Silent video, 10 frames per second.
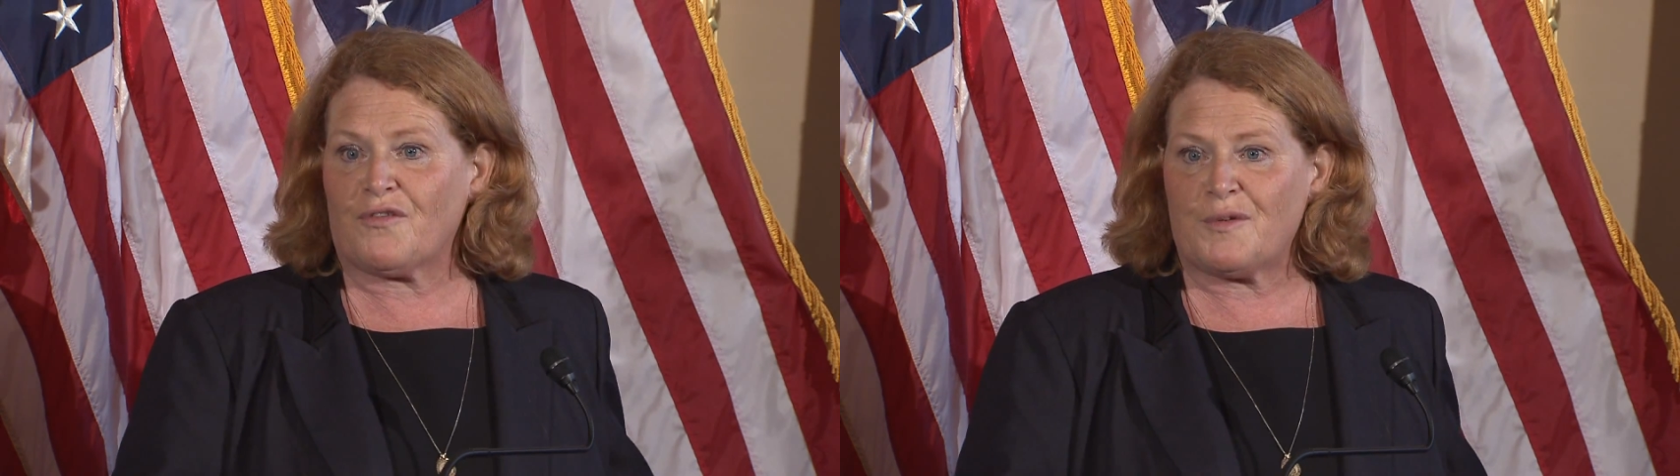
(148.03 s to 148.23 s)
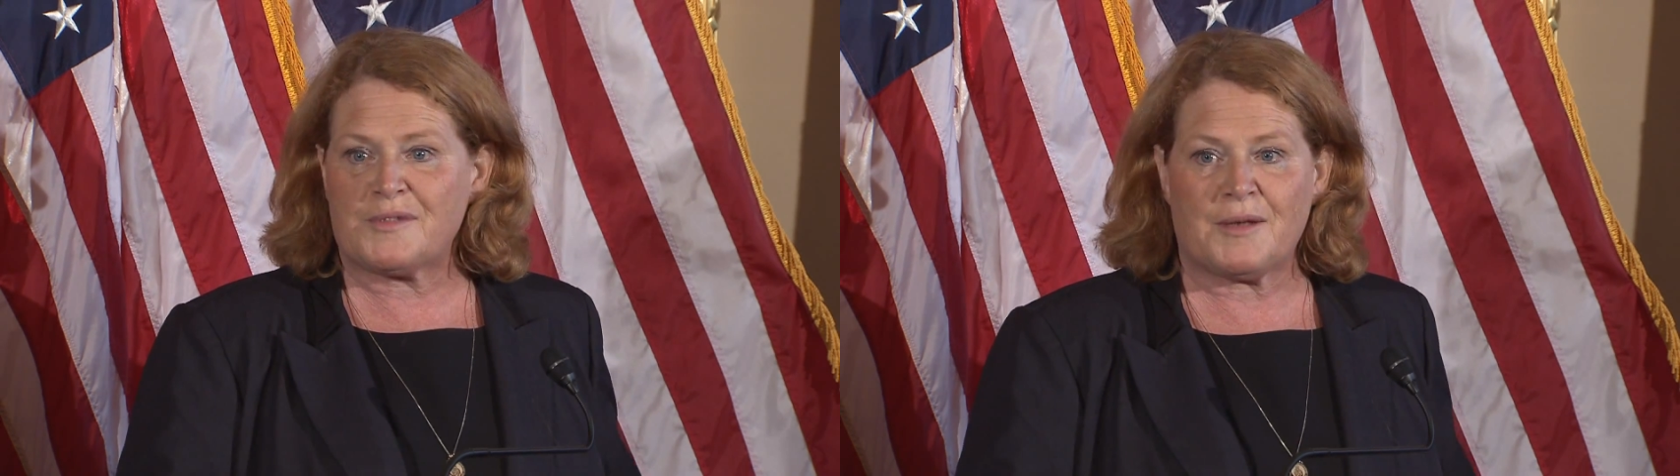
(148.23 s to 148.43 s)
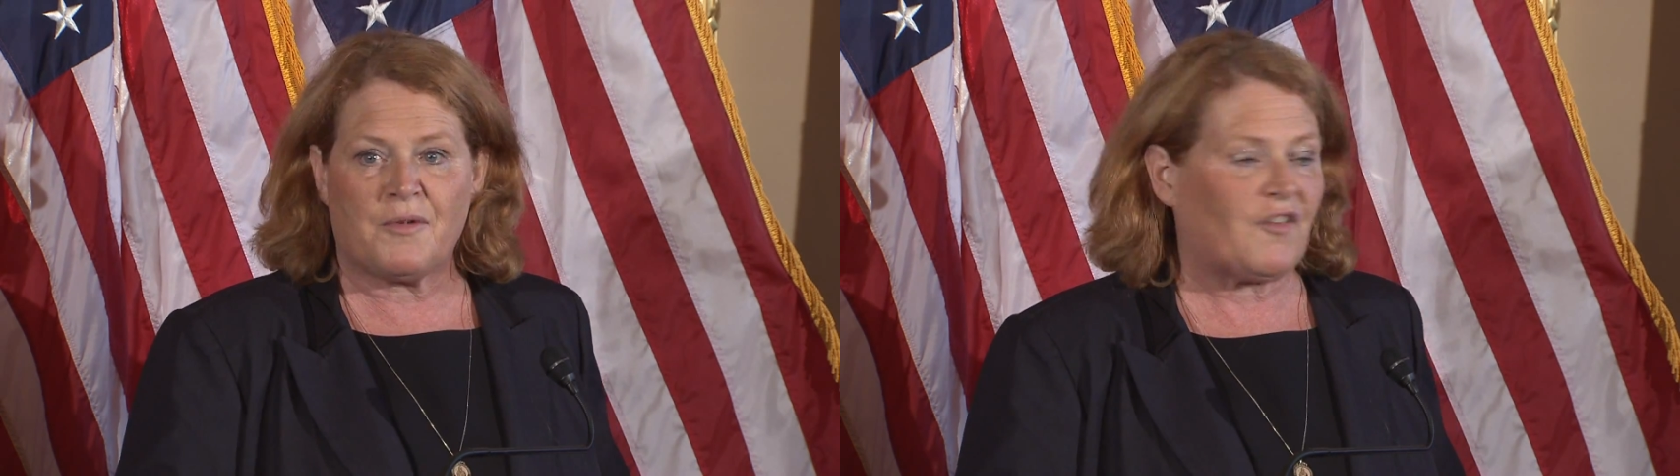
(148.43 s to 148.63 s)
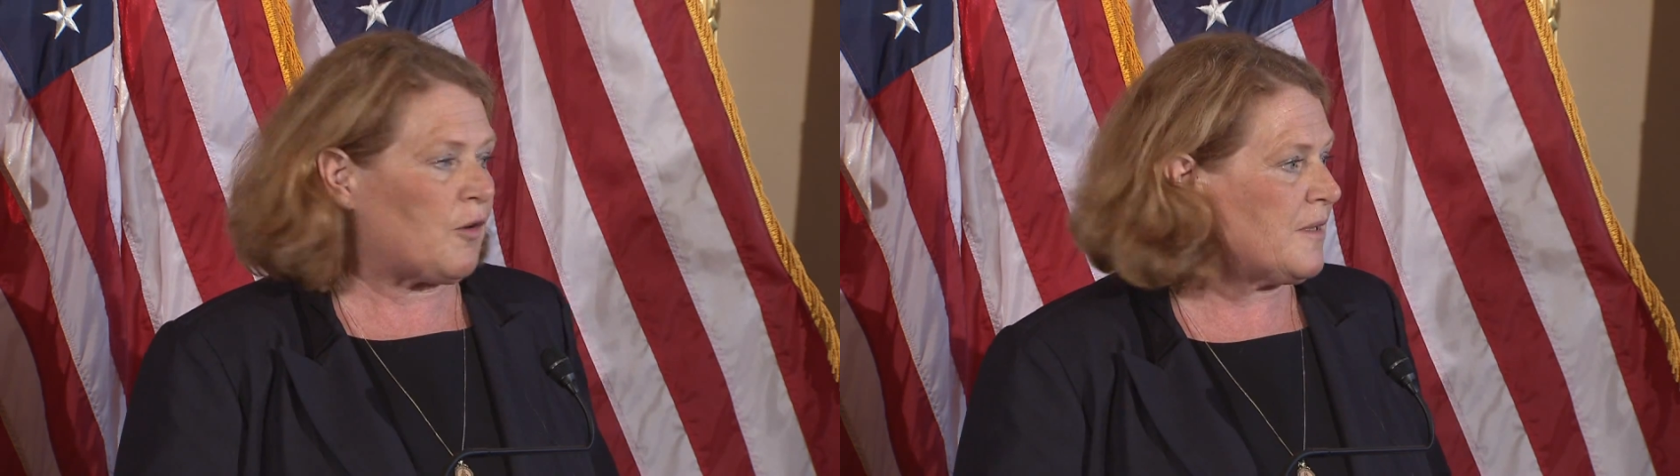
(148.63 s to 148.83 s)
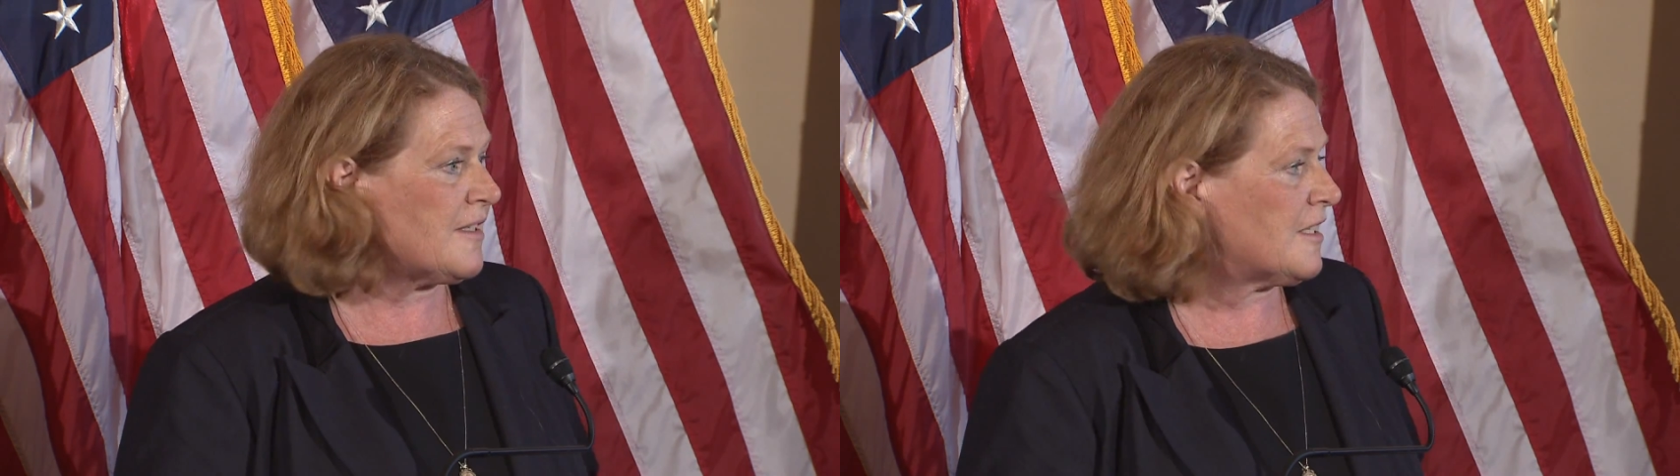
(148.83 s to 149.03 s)
from some of
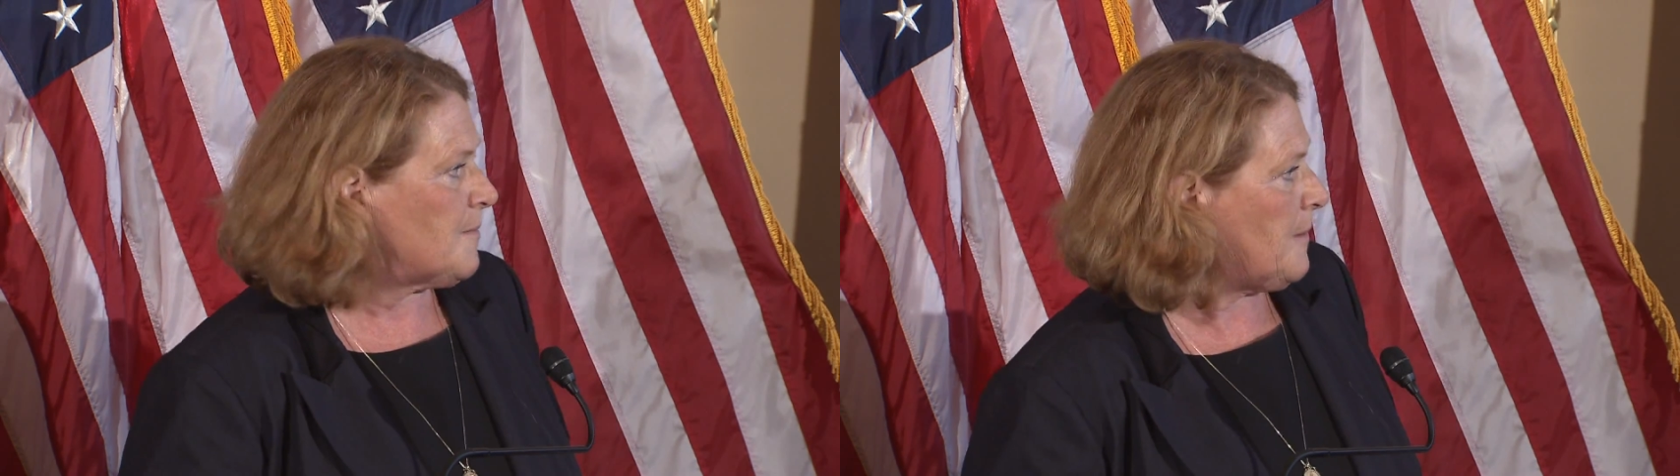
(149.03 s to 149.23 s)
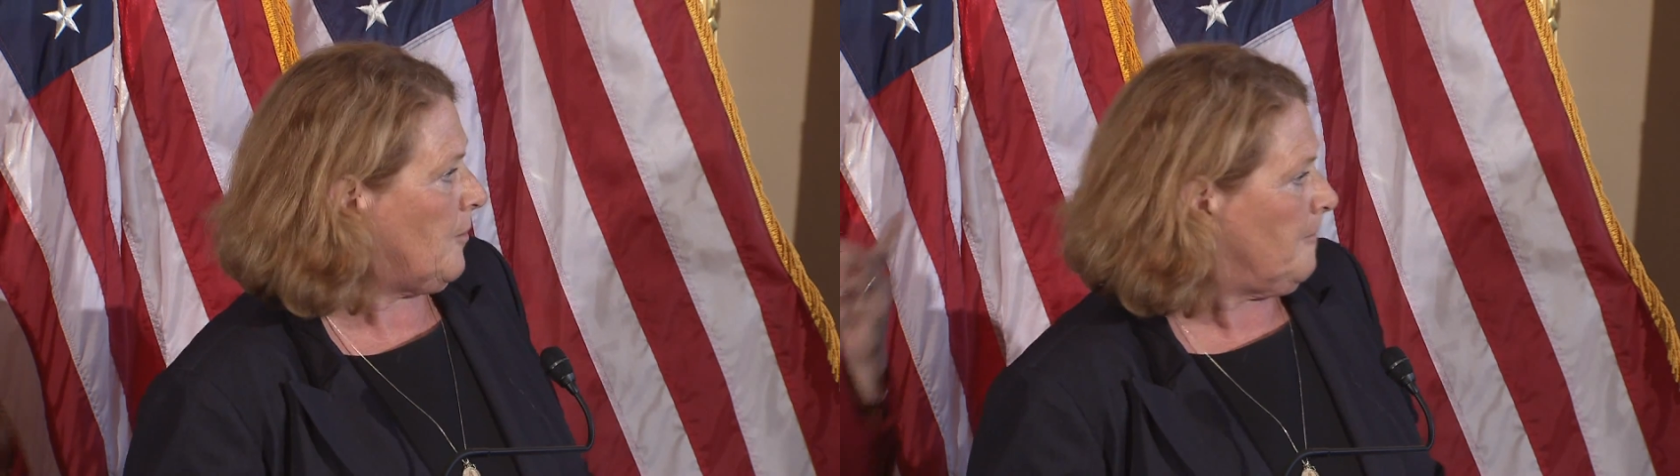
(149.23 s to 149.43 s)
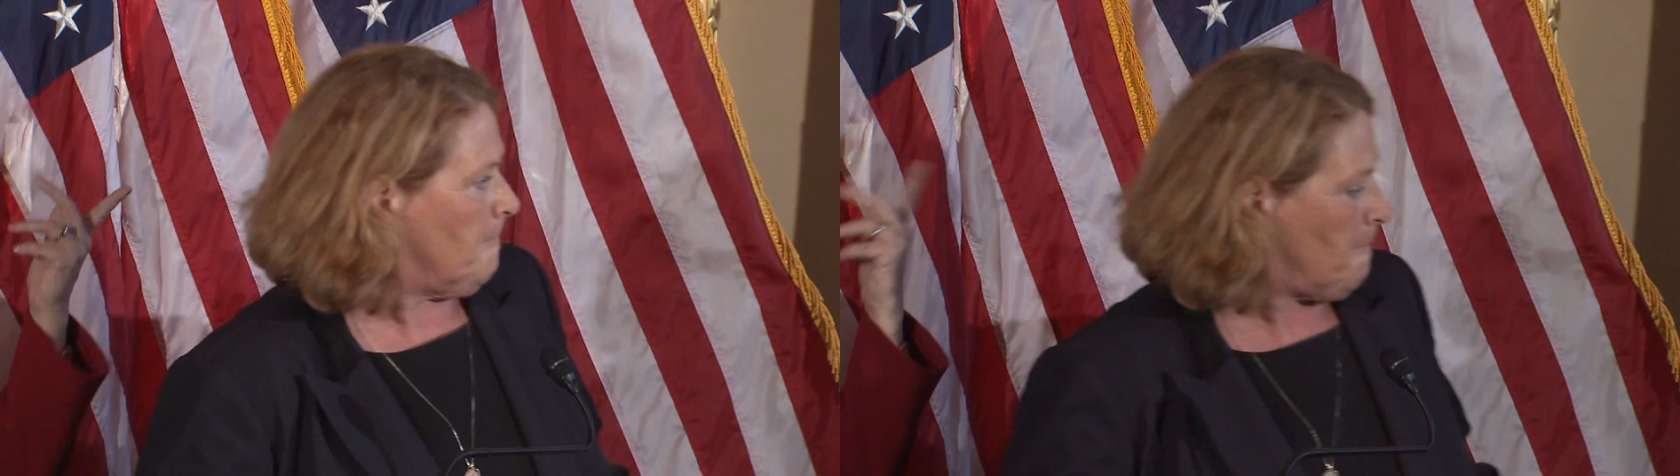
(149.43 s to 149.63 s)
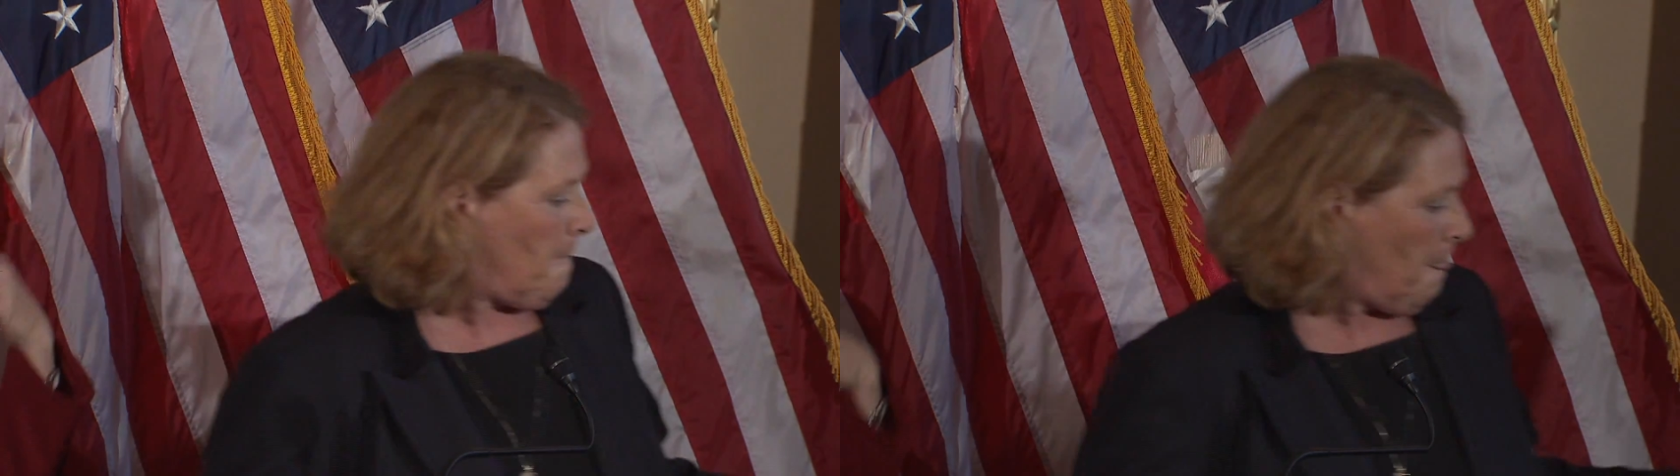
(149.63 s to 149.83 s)
our business people. Yeah.